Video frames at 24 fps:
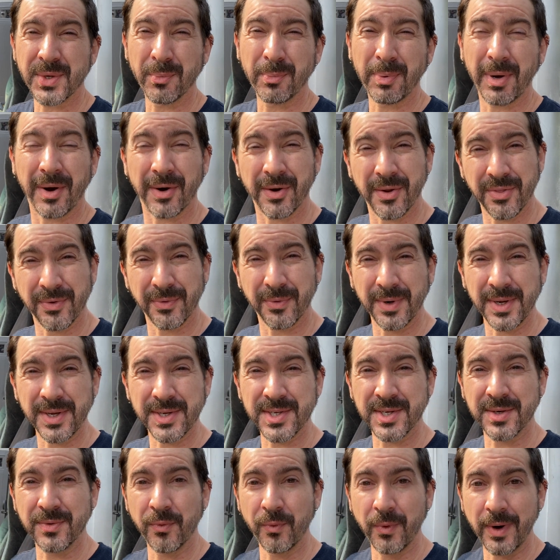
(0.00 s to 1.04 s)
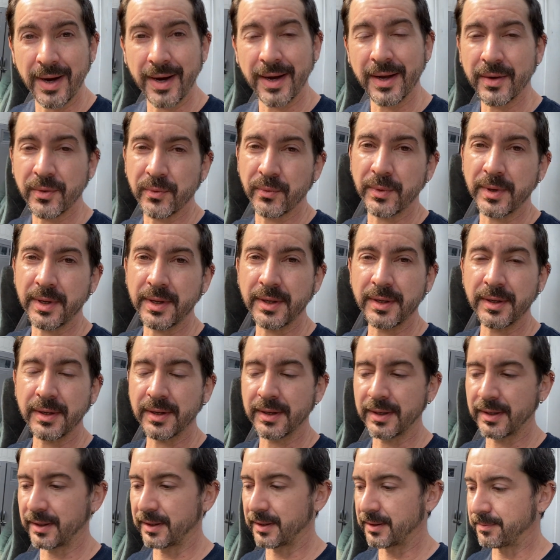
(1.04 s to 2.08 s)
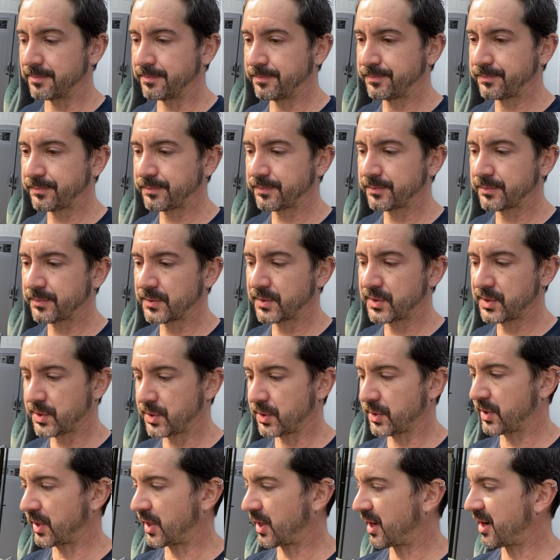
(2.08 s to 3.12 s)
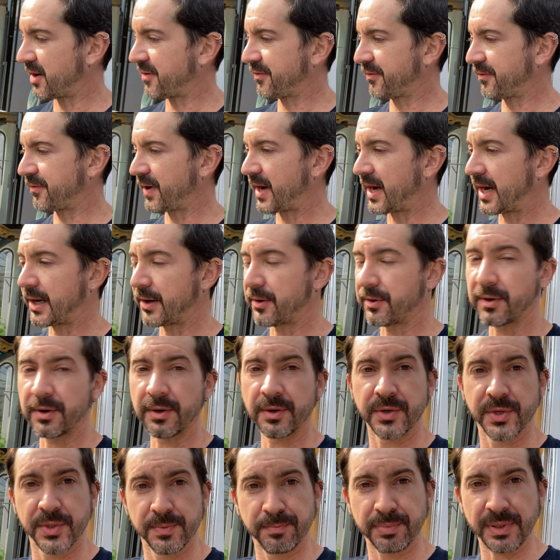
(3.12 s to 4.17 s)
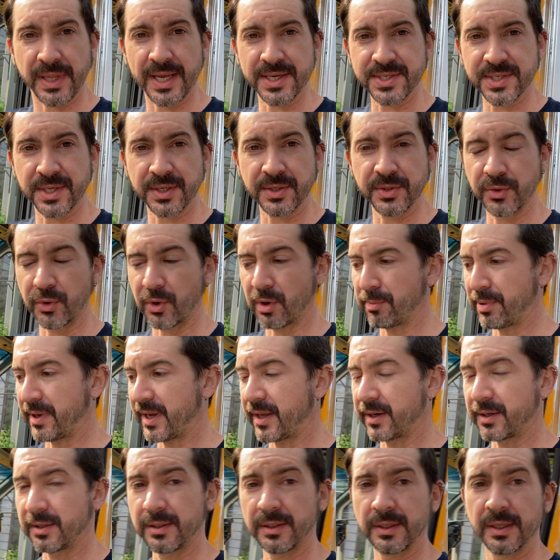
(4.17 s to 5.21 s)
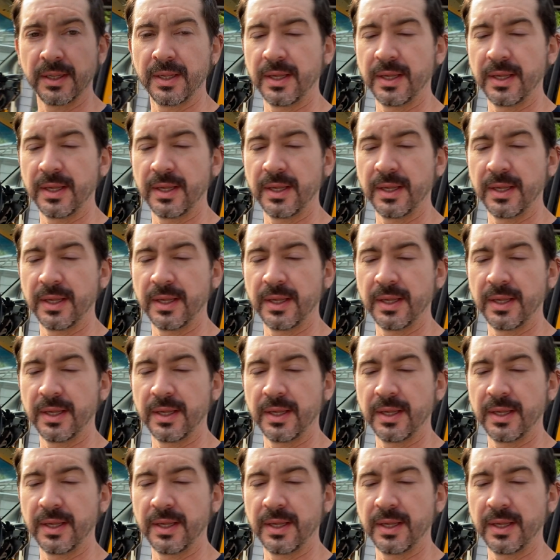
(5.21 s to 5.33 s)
part of the reason why we took off our plastic door panel